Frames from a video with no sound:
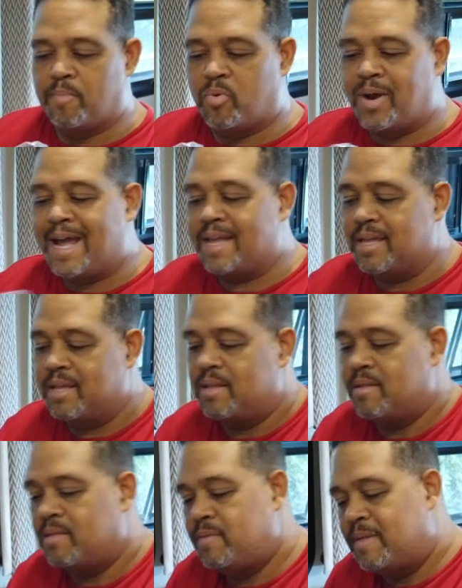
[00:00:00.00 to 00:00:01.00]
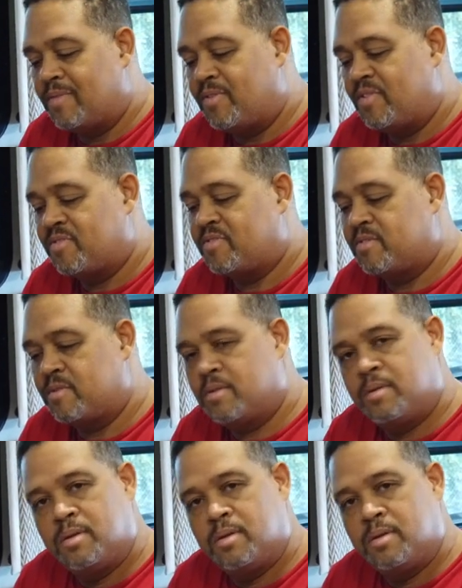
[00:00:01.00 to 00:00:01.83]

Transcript: a bracket that this